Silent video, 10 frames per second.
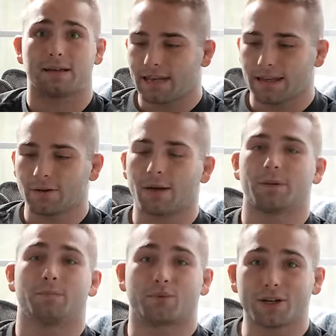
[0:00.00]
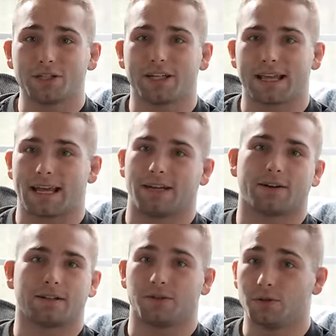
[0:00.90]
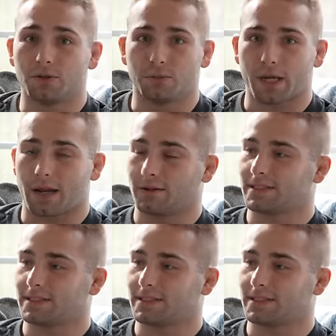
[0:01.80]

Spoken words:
And, you know, I've been preaching that here on this YouTube channel.